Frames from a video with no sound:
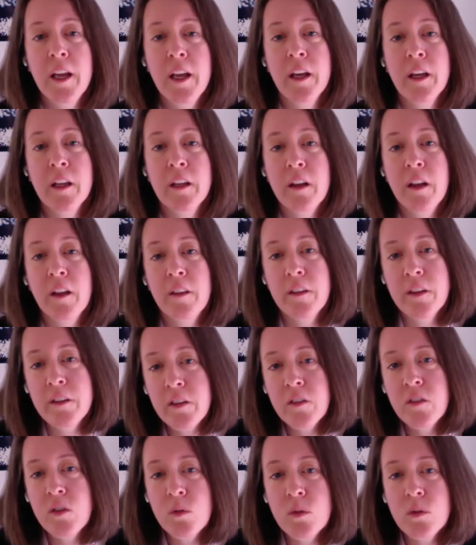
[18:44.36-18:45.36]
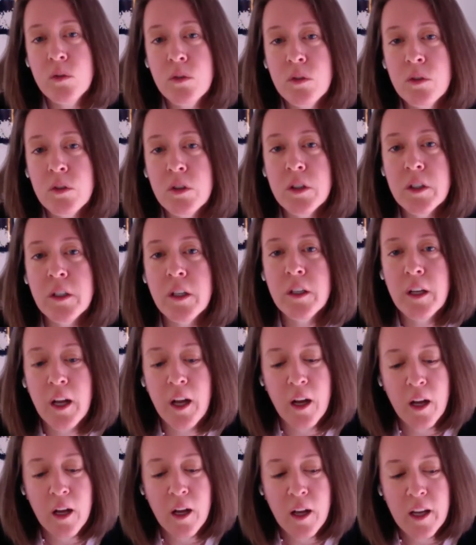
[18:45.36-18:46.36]
And this tool
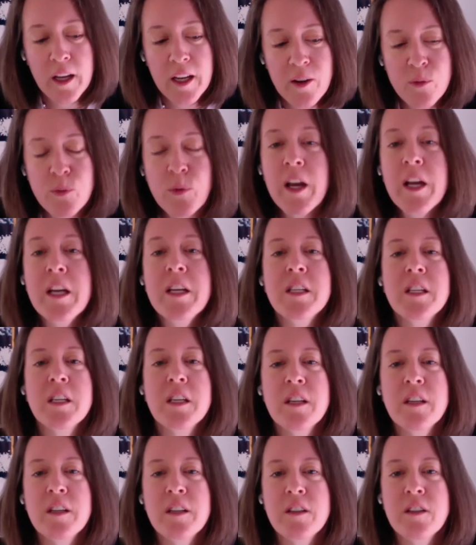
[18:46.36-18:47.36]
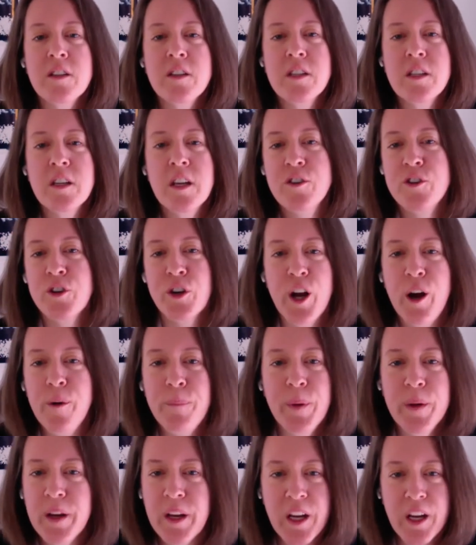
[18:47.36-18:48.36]
uh, erases
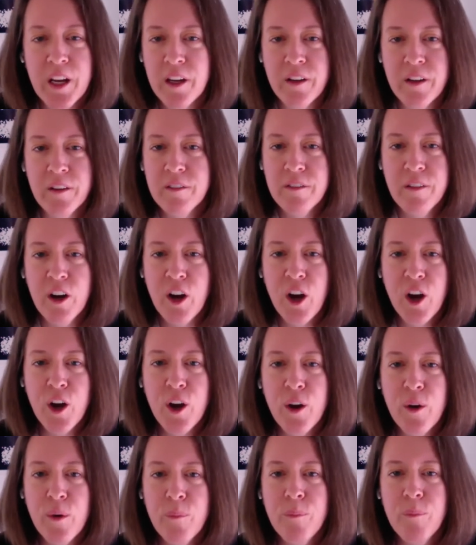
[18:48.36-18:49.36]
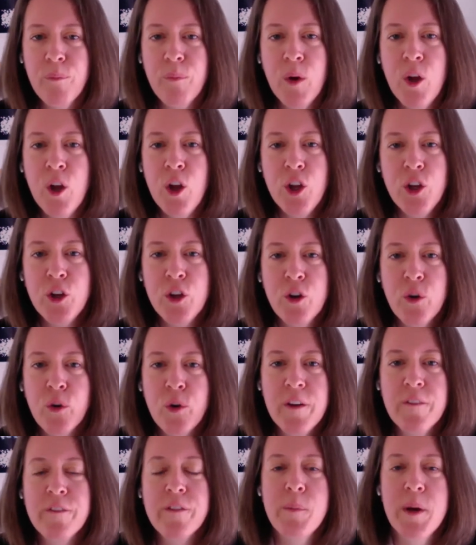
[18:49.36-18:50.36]
intercompany um, you
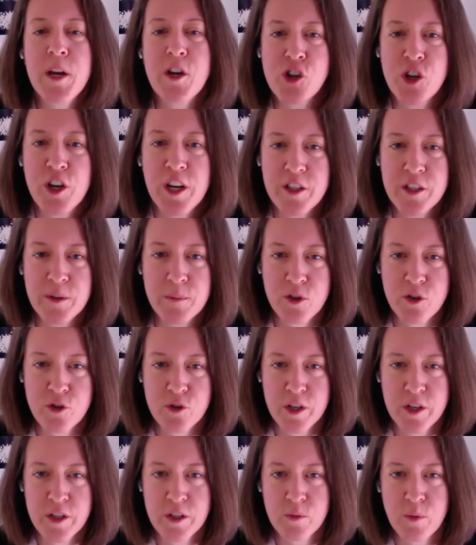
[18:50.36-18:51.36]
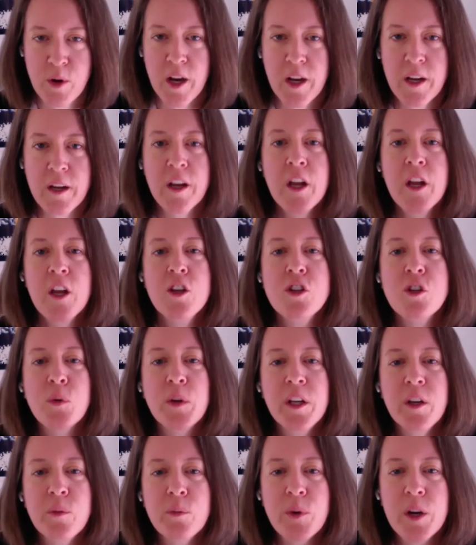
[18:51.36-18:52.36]
know information asymmetries right
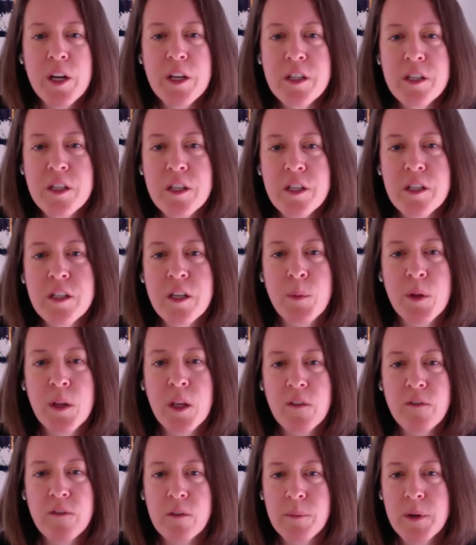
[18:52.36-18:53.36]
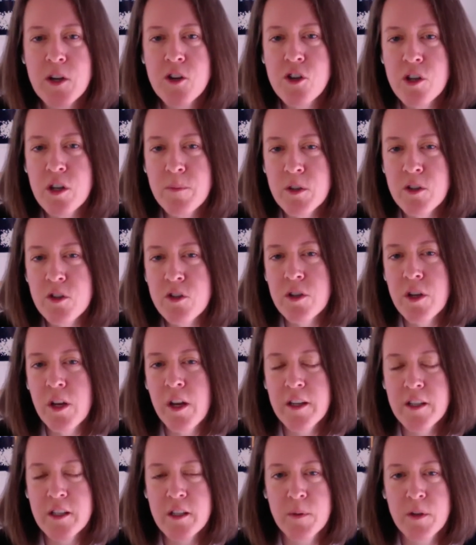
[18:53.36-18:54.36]
so it erases some of the information
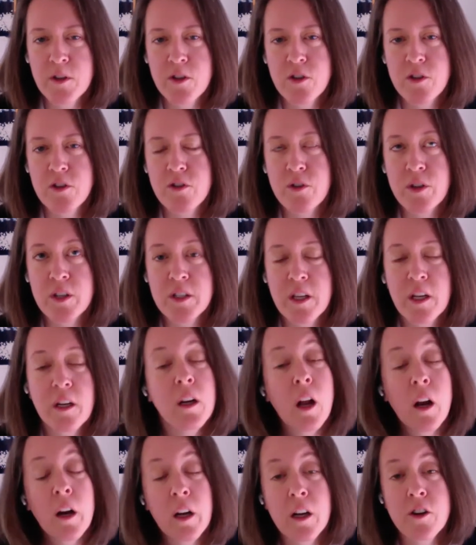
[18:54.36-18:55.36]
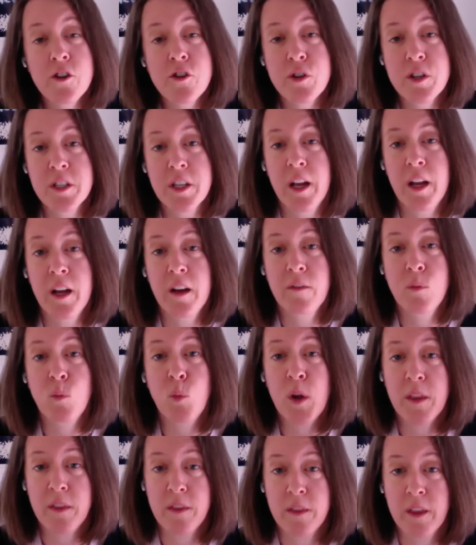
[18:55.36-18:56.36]
asymmetries that a lot of countries
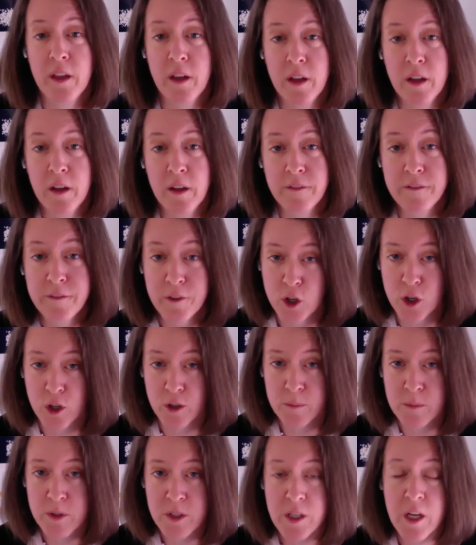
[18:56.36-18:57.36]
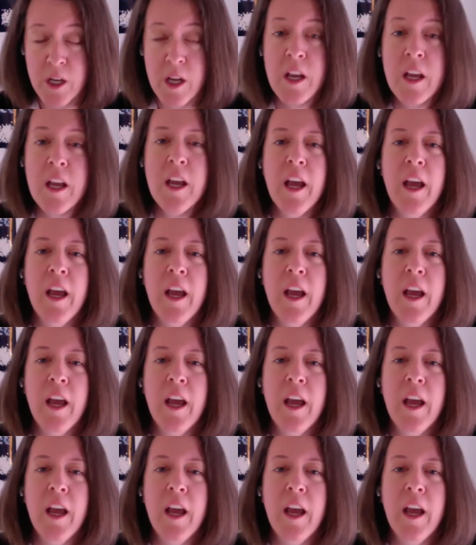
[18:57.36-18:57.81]
have with the firms